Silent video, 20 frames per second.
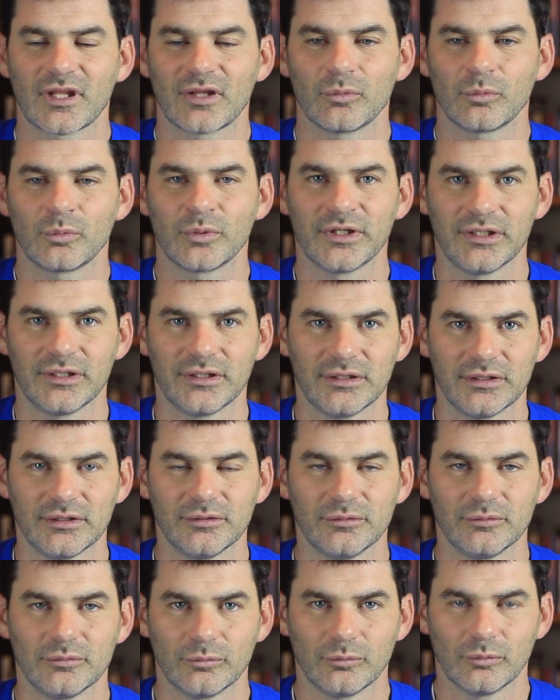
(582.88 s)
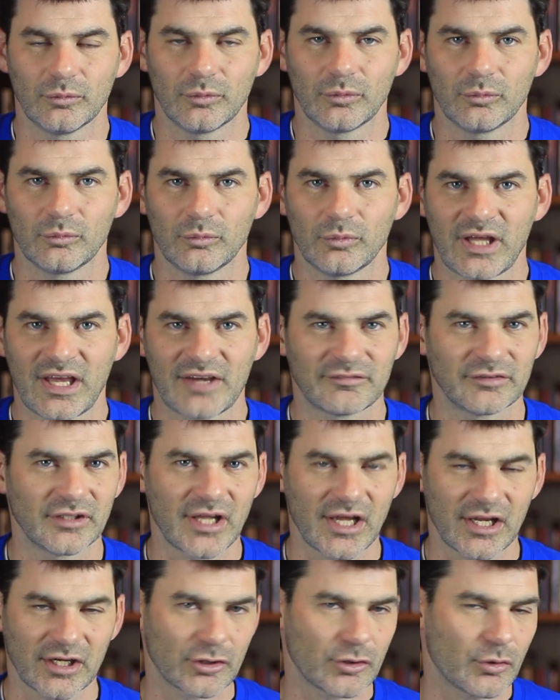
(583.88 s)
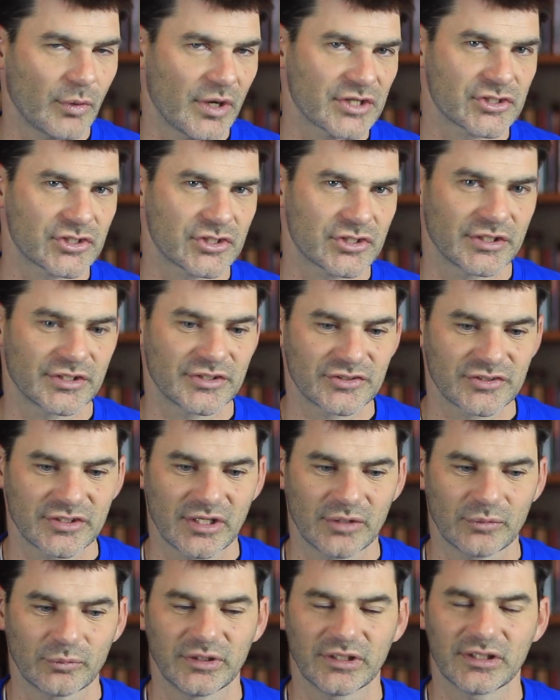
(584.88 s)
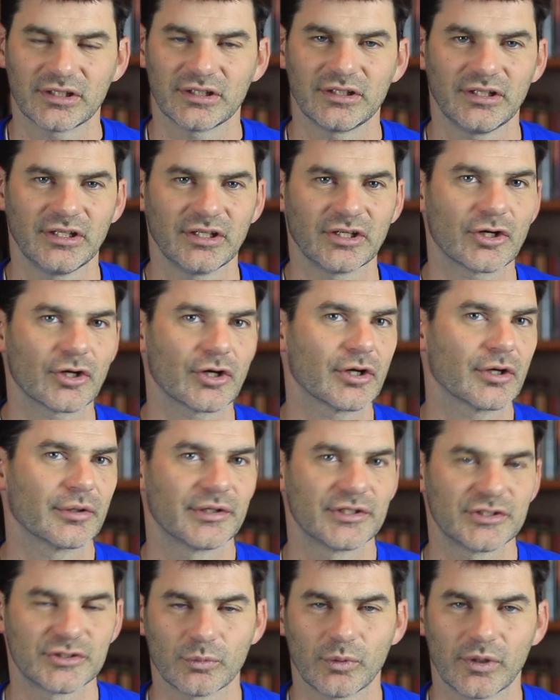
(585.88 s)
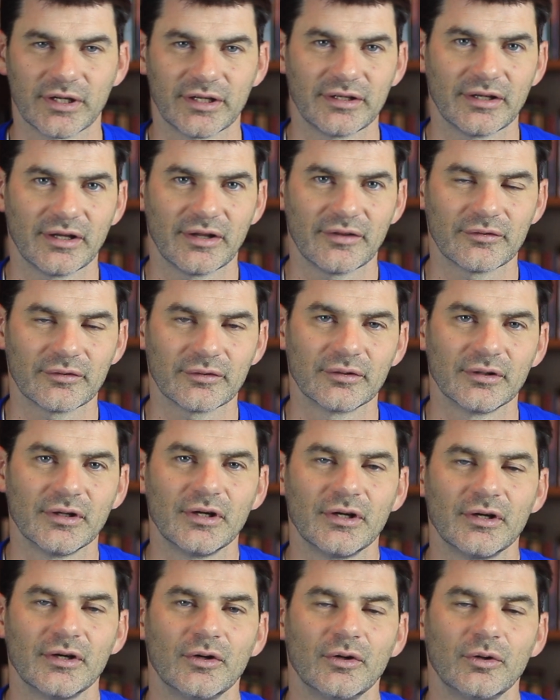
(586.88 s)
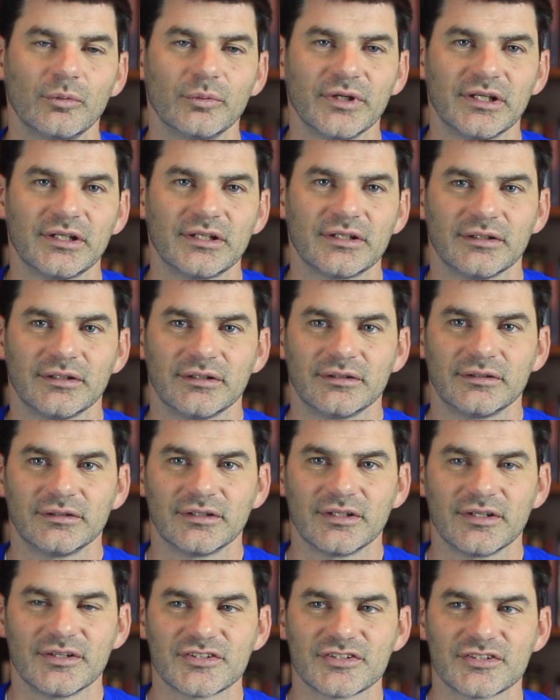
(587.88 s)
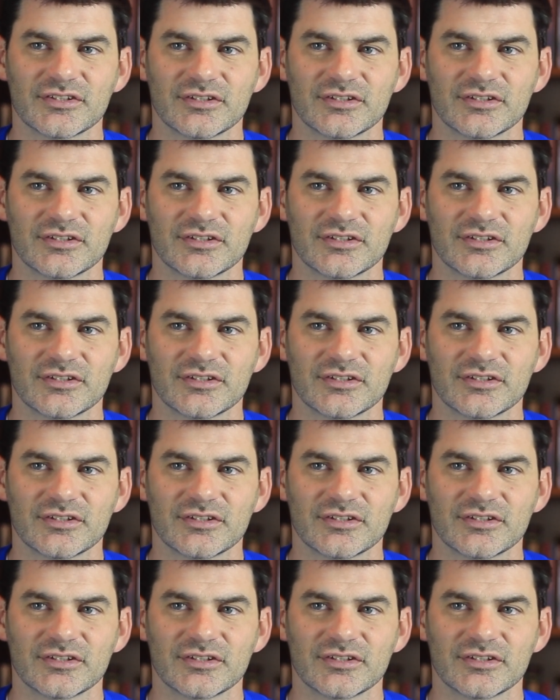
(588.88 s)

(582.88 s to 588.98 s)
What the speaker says: we have a lot of questions, and we can encourage one another. We can,